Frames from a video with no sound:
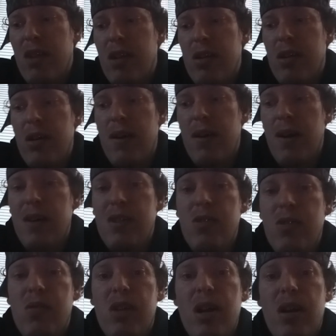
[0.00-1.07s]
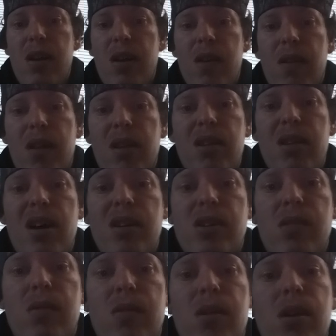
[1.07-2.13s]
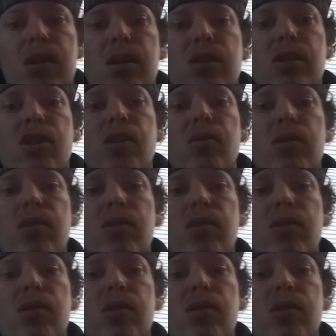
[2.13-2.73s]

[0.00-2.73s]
You get a lot of juice